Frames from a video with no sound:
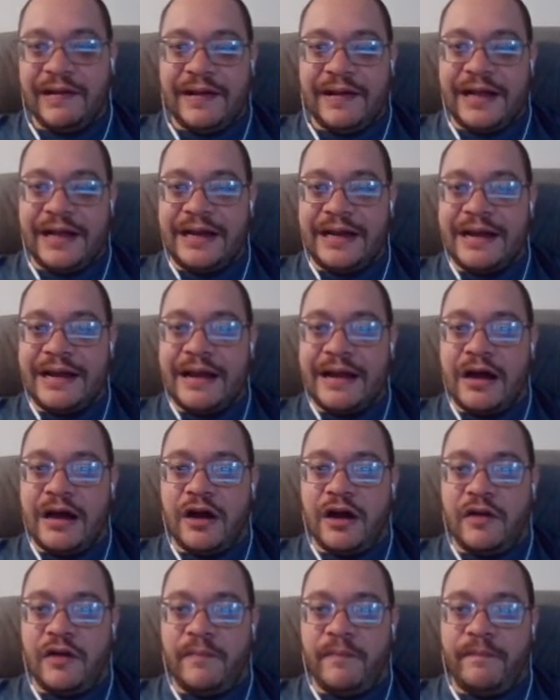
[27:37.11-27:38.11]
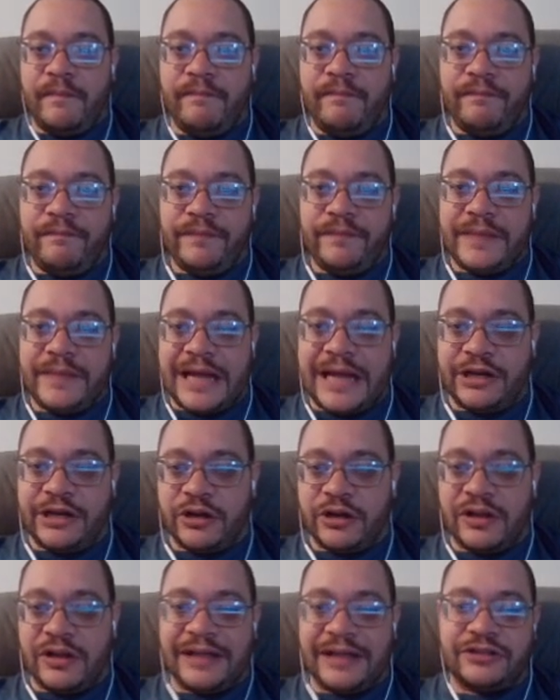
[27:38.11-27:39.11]
and now your
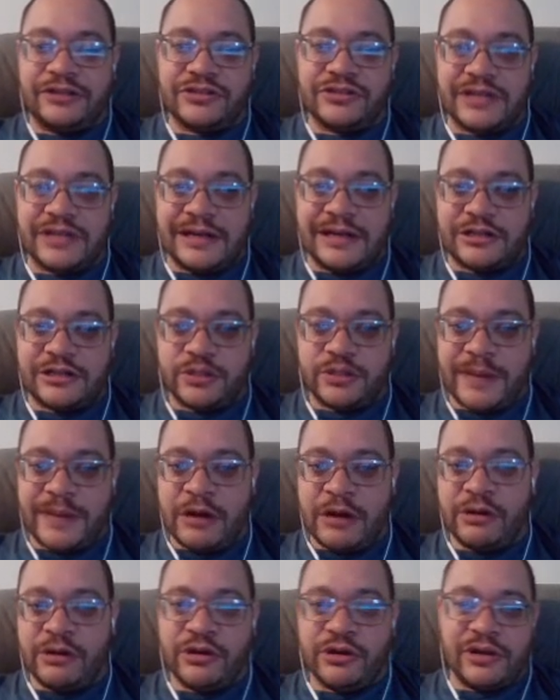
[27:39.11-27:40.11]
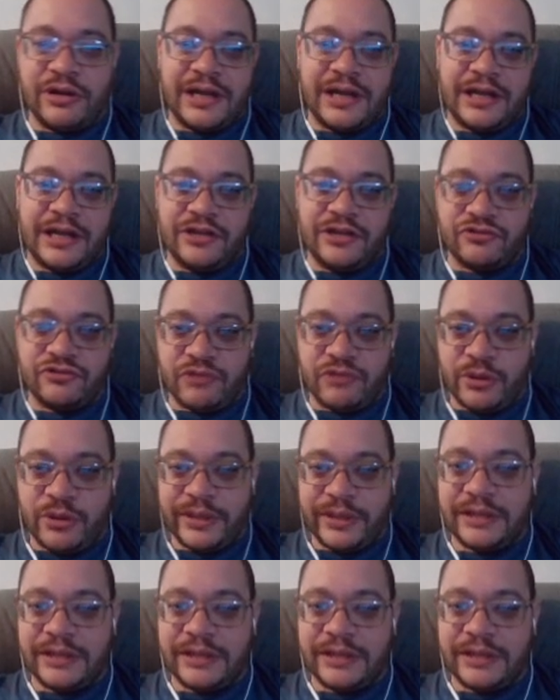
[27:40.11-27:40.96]
Collector is getting an extra power. Your Kitty is growing.